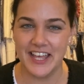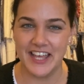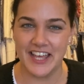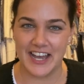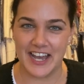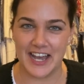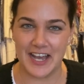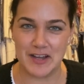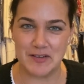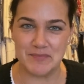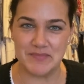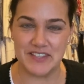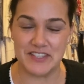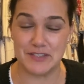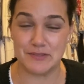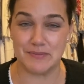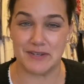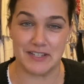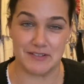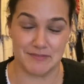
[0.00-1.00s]
This
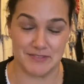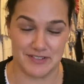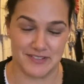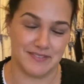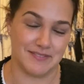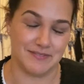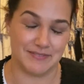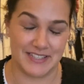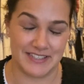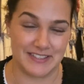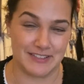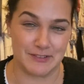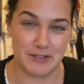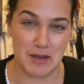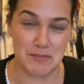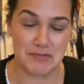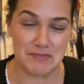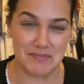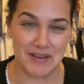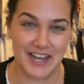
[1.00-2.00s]
one was at the
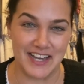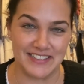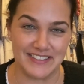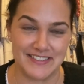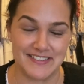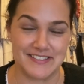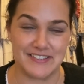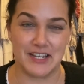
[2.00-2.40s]
top of my list.